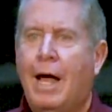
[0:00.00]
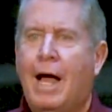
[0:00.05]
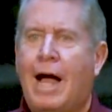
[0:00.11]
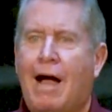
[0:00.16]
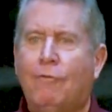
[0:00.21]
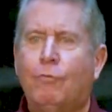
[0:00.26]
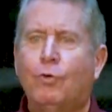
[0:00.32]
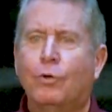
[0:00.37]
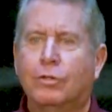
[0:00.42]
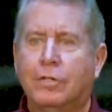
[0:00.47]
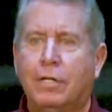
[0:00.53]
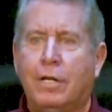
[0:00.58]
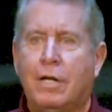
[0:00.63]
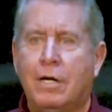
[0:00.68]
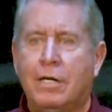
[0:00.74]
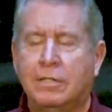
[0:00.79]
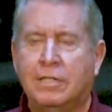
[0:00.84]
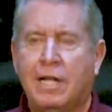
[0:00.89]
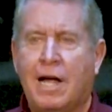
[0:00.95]
I've worked a
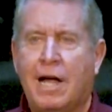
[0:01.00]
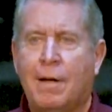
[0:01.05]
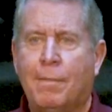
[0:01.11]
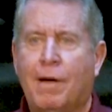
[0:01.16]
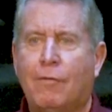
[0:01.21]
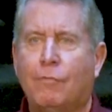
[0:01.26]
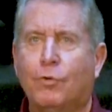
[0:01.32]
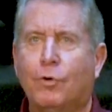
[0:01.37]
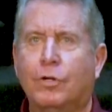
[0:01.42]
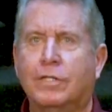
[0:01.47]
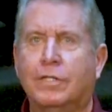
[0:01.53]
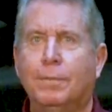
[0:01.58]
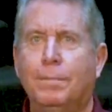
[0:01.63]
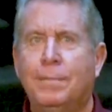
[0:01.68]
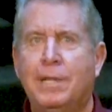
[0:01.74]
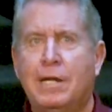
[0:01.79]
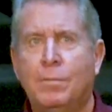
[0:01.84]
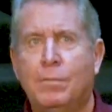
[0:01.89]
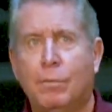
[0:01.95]
long time. I've worked a
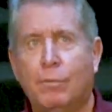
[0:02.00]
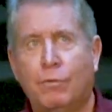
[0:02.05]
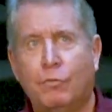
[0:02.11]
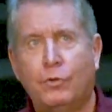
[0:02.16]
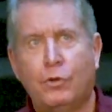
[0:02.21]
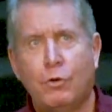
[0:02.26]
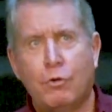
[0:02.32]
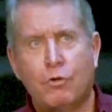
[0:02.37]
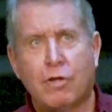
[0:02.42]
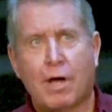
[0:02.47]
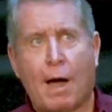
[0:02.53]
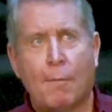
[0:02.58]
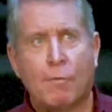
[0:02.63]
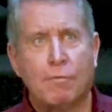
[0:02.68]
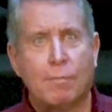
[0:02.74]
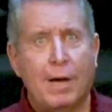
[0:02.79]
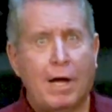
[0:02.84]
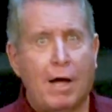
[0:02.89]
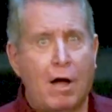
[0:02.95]
minimum of two
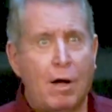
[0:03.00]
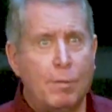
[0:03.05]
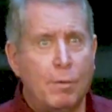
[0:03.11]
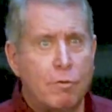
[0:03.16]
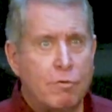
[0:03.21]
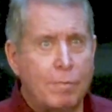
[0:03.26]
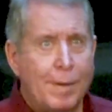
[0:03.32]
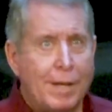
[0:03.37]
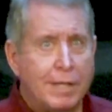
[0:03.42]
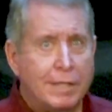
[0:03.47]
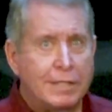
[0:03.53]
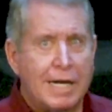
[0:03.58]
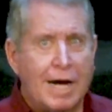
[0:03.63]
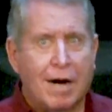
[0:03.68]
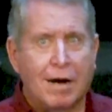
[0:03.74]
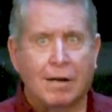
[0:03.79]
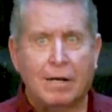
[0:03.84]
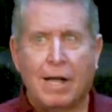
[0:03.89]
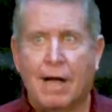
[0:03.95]
jobs my almost my
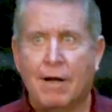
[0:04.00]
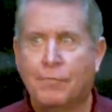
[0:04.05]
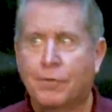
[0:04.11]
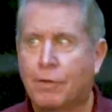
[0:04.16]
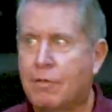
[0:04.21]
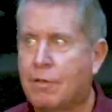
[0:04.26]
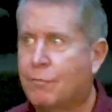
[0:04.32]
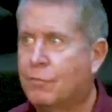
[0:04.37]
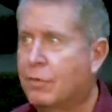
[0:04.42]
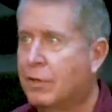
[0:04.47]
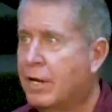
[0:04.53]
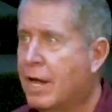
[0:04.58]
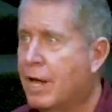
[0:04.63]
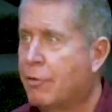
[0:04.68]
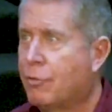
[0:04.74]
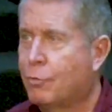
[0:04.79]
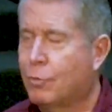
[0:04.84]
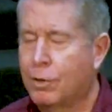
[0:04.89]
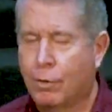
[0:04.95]
entire life, except for the
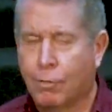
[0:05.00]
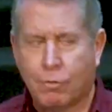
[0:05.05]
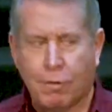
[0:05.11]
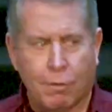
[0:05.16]
last three years.